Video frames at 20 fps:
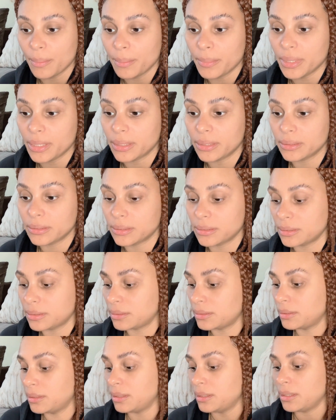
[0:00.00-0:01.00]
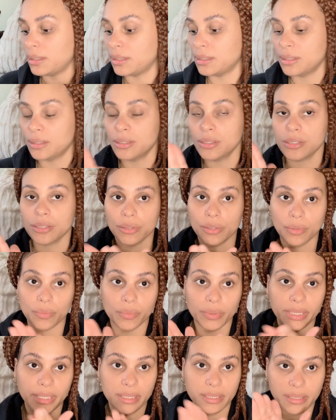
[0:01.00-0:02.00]
But so
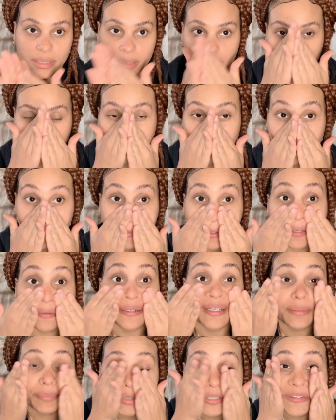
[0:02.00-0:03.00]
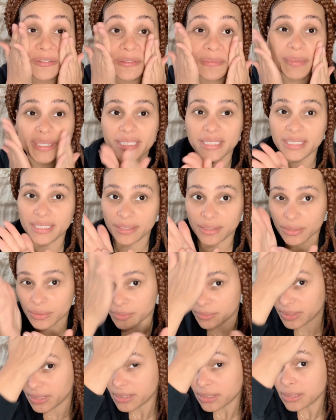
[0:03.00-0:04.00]
what is this all about? And I put it on my
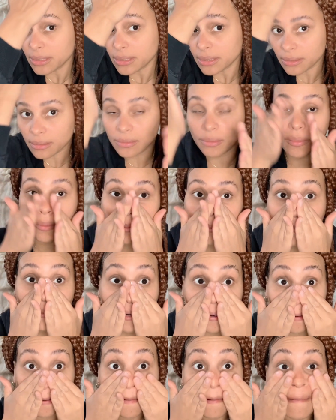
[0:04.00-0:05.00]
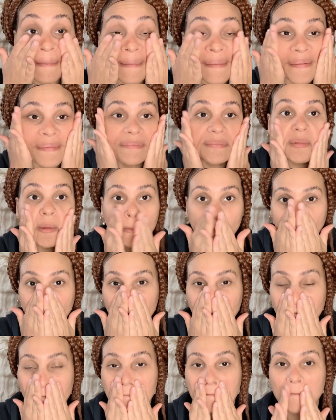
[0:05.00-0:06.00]
T-zone area where
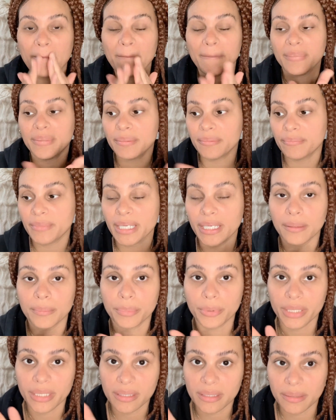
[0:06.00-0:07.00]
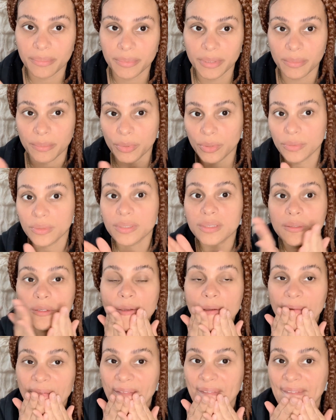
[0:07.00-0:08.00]
my makeup breaks up the most,
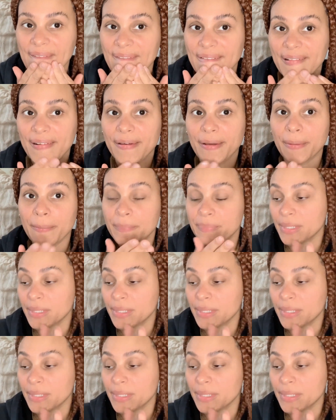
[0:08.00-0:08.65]
you know.